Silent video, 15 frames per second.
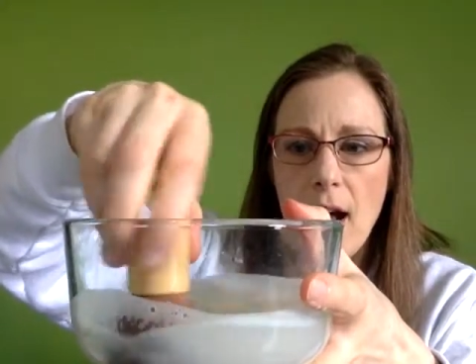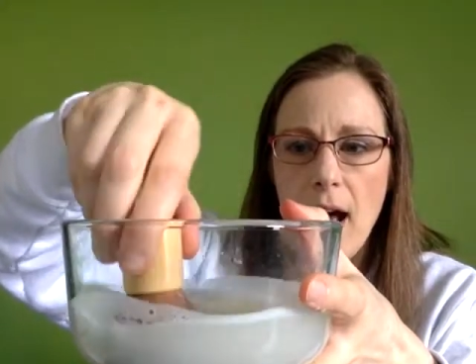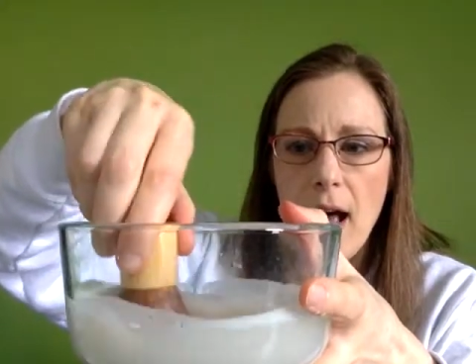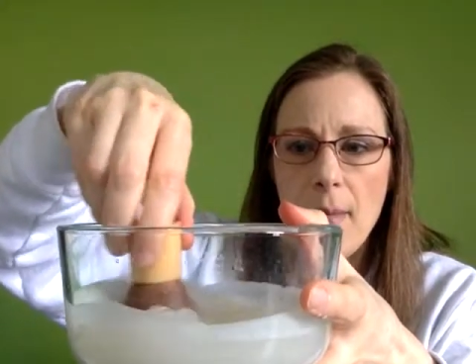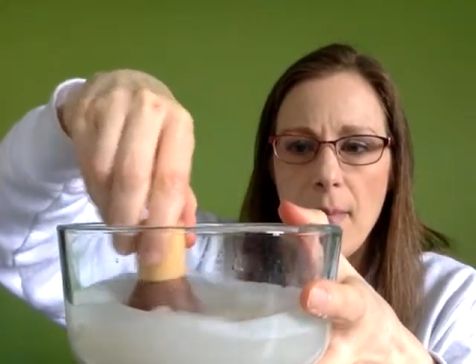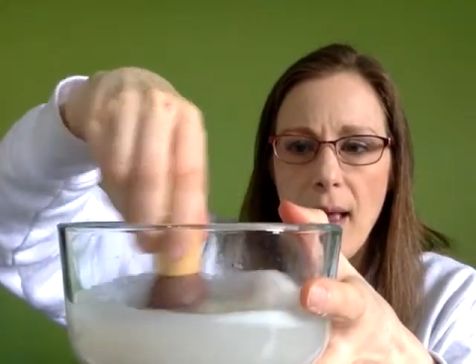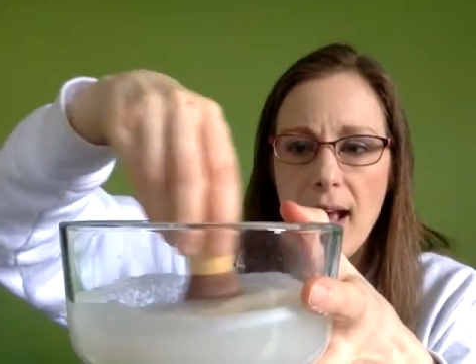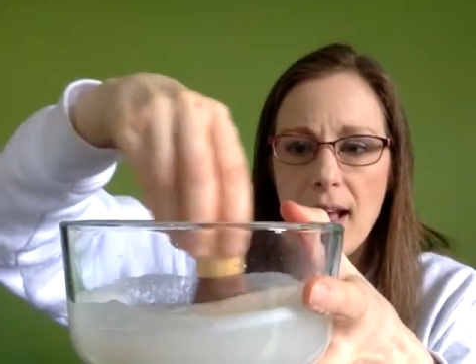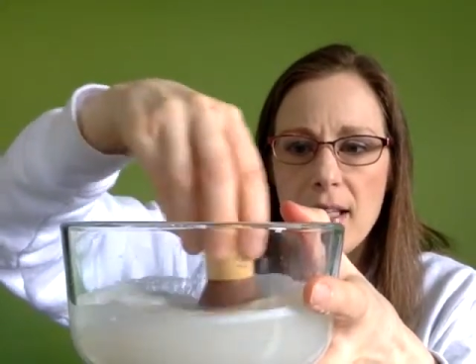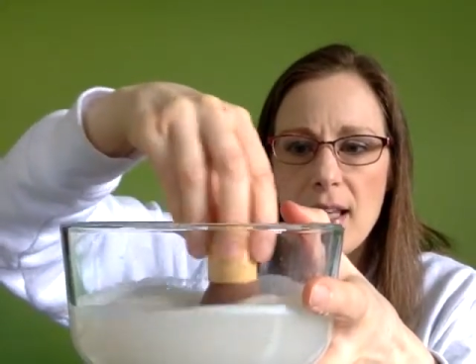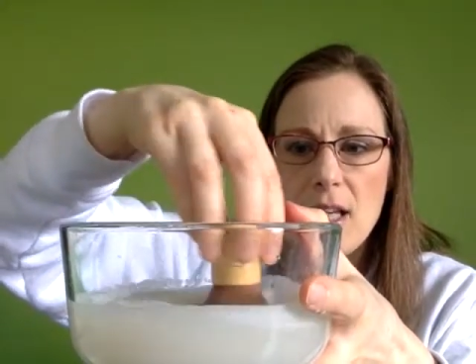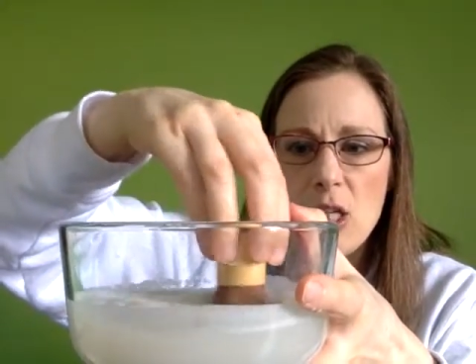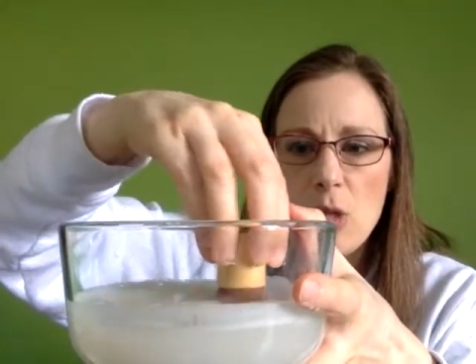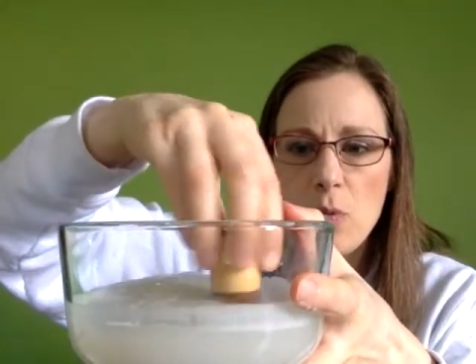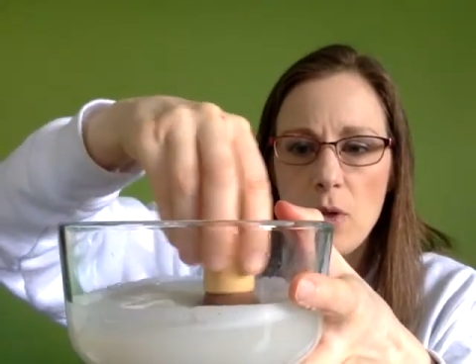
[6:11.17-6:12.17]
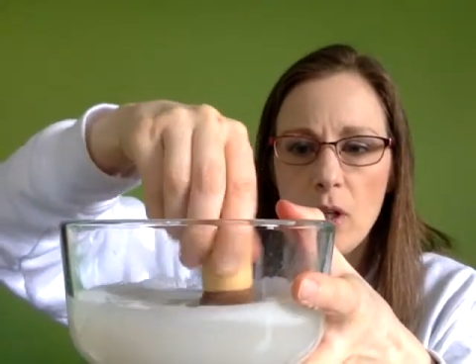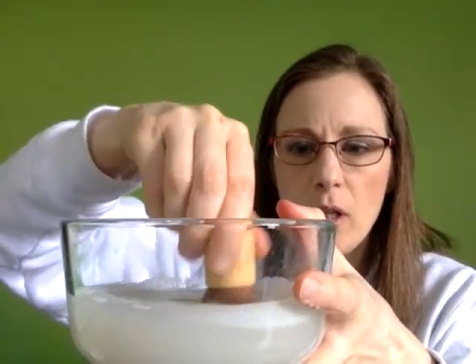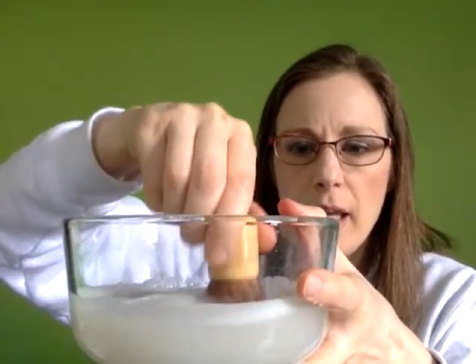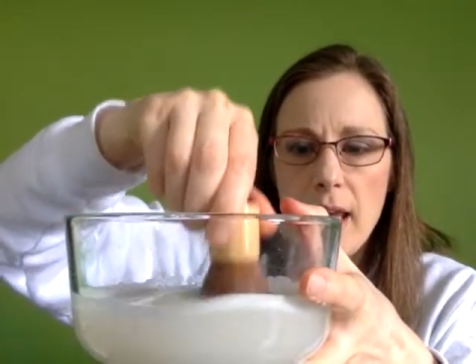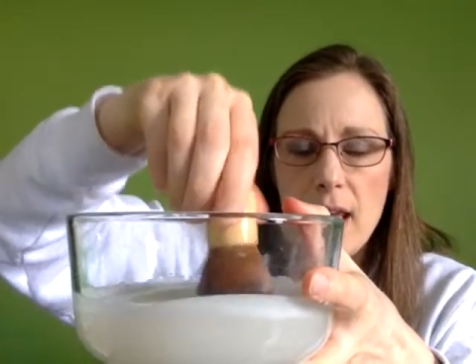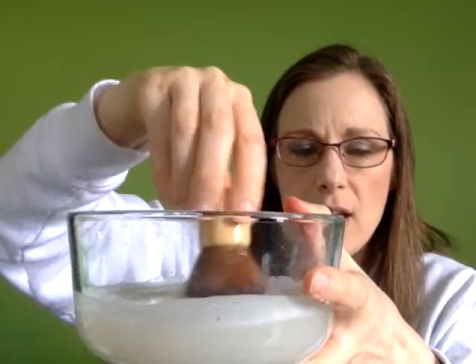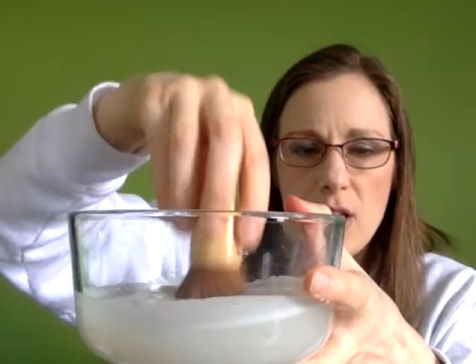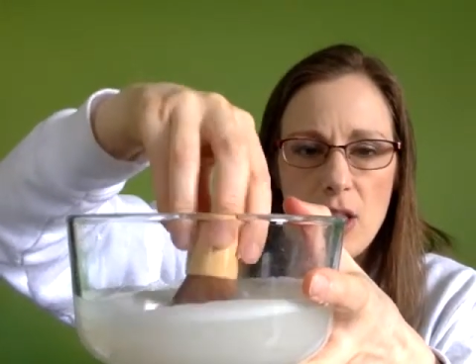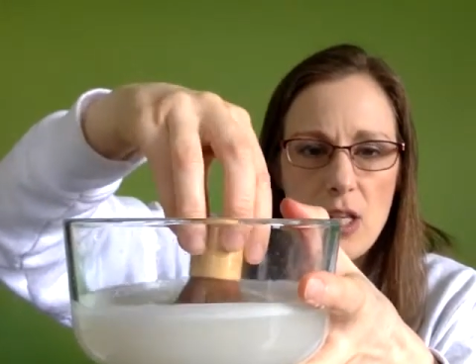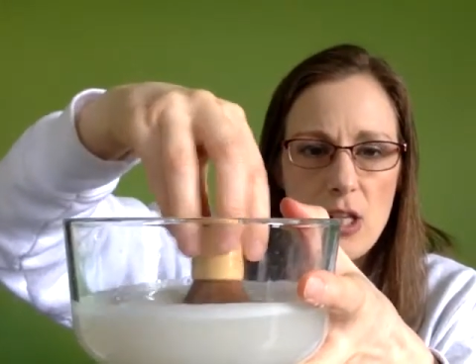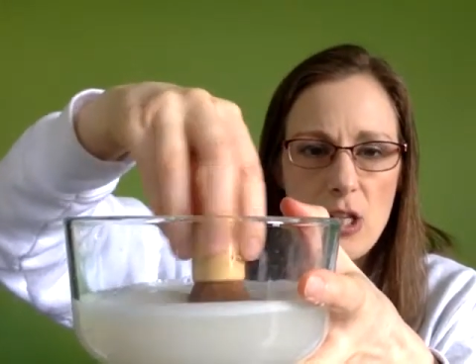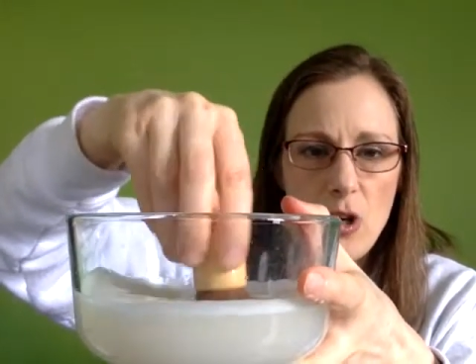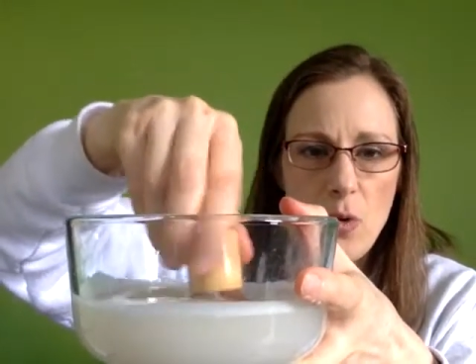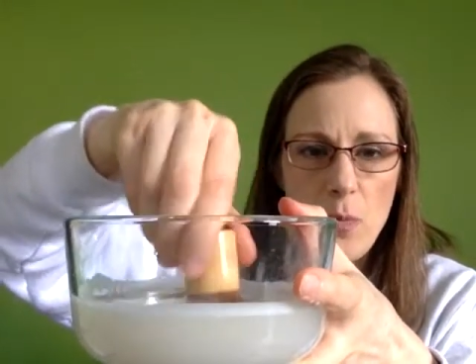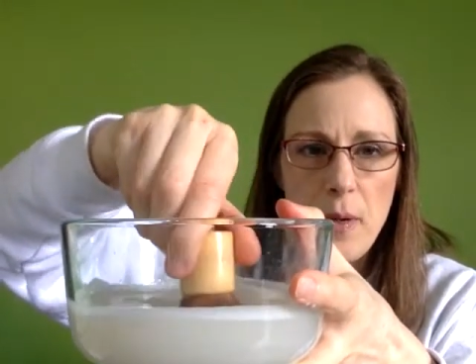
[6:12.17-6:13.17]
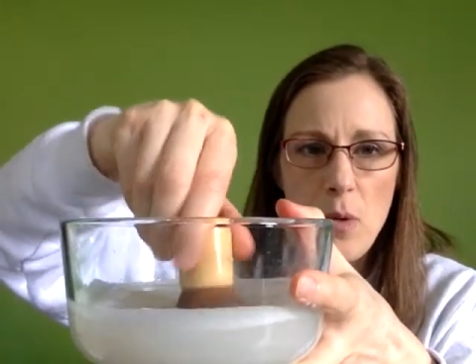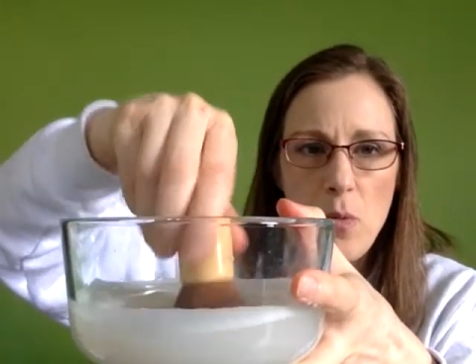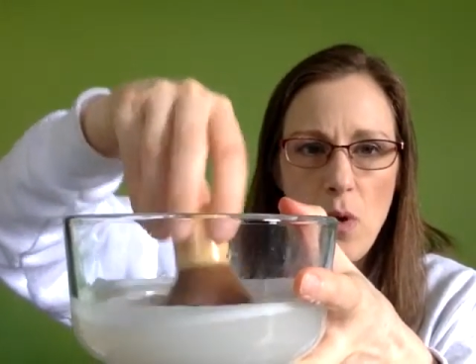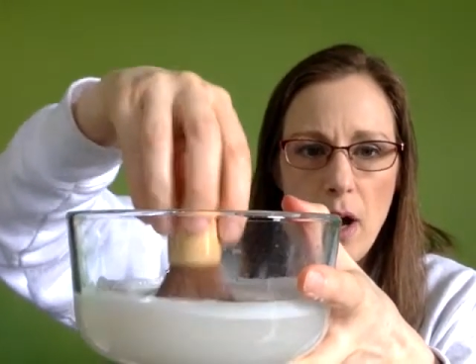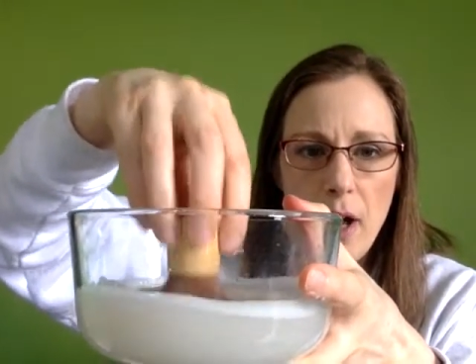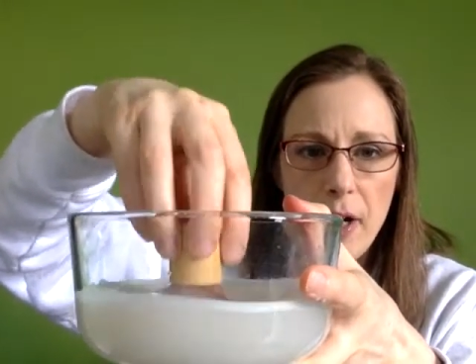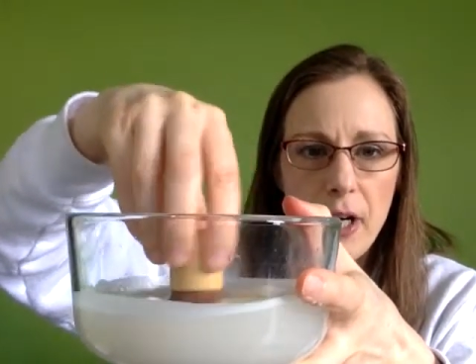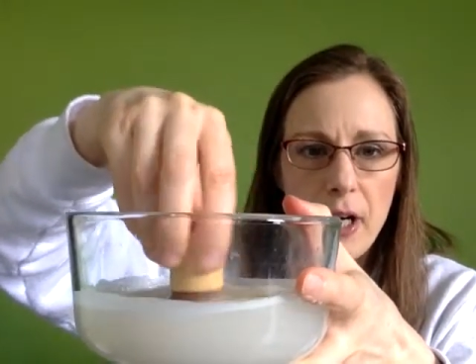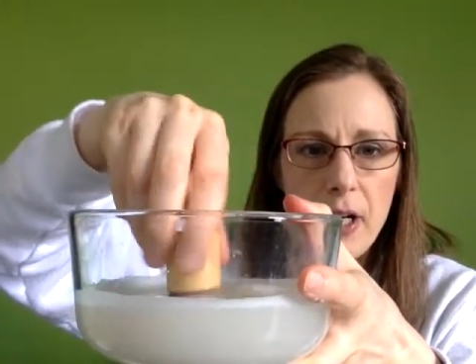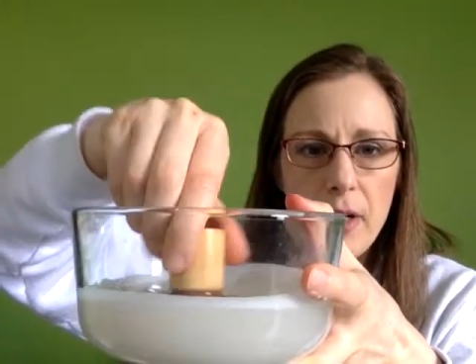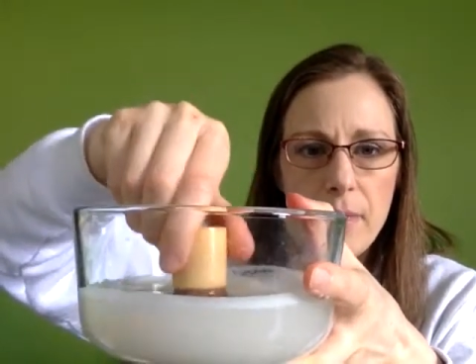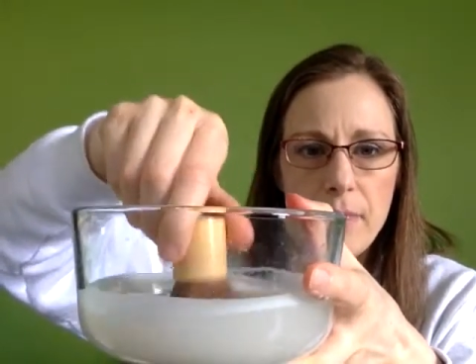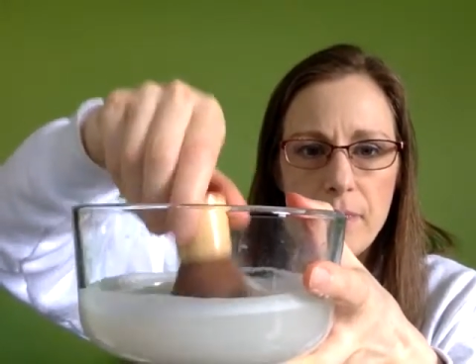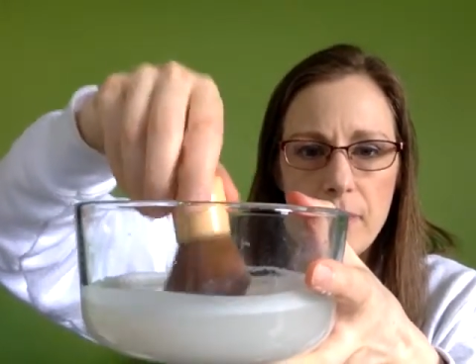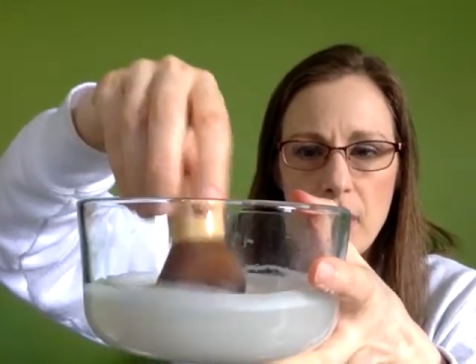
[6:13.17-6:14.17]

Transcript: as I swirl it into the soapy water.